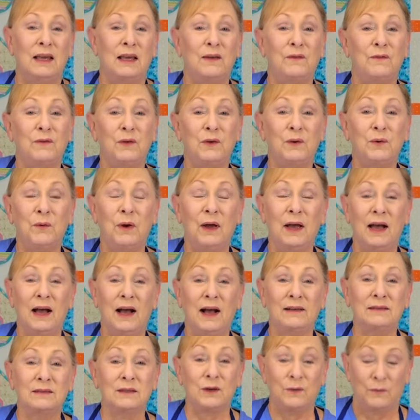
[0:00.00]
If you
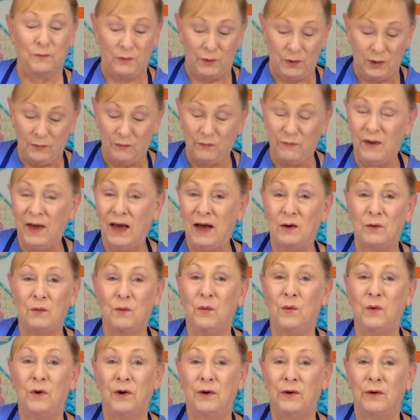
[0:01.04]
ask for a fat
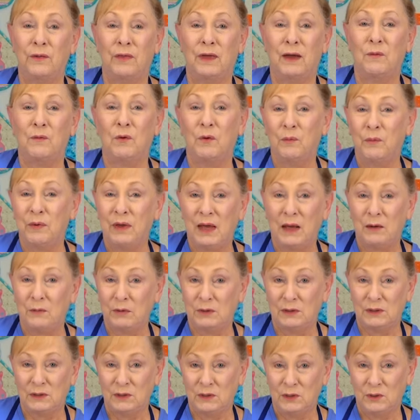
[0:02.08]
quarter, they won't be
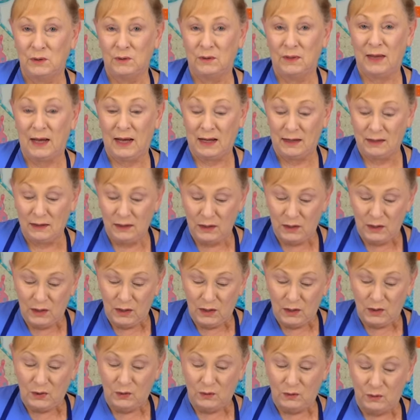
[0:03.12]
able to do that.
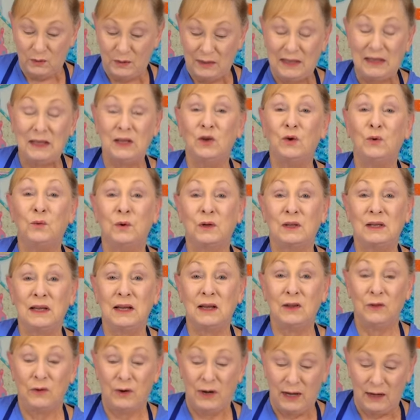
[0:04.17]
You, you will
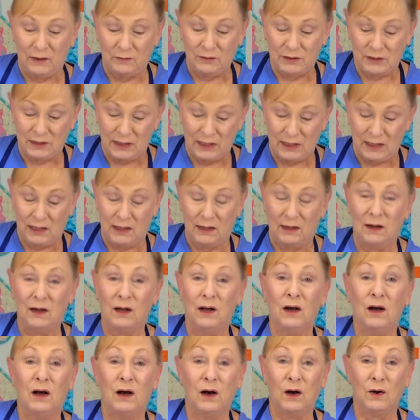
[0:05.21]
either have to get
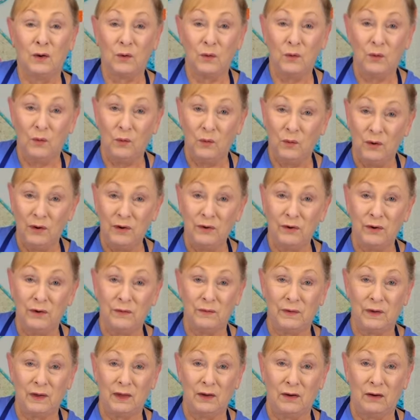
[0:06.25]
a quarter
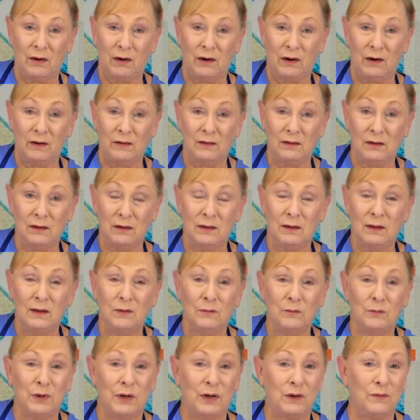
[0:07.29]
of a yard,
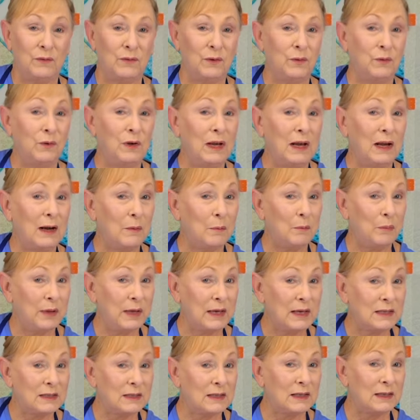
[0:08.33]
but if you need a
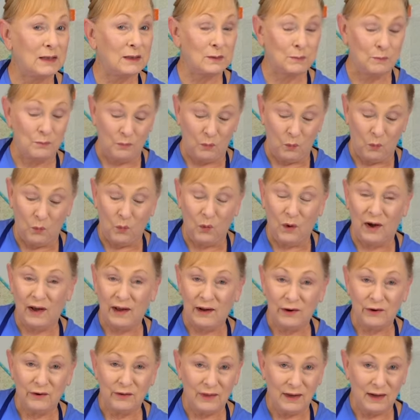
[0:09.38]
piece that's
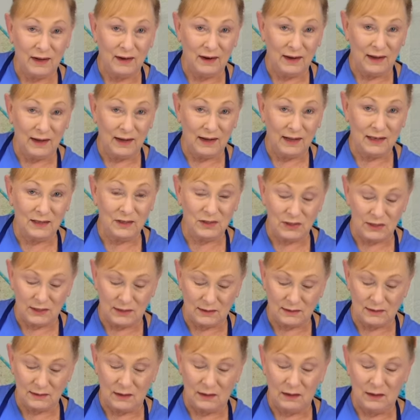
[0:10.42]
wider than nine
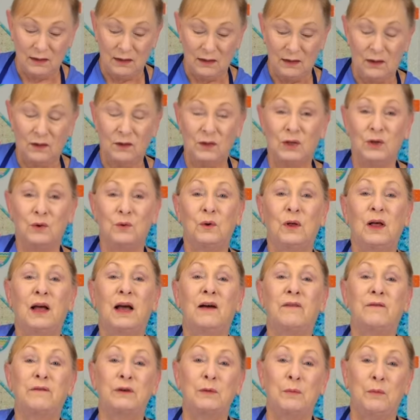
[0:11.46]
inches, you will
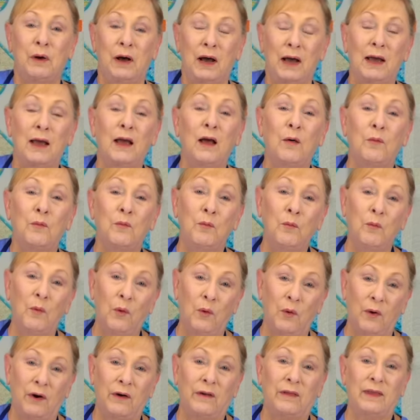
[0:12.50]
have to buy
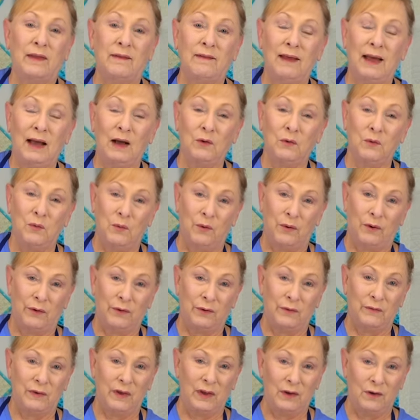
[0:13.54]
more than that
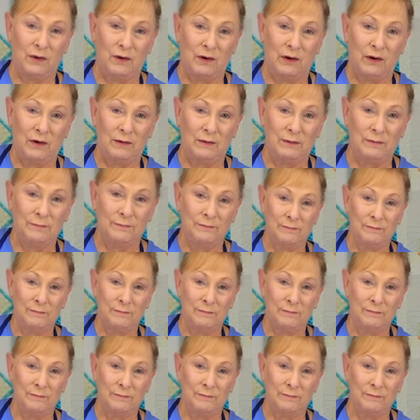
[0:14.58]
quarter of a yard.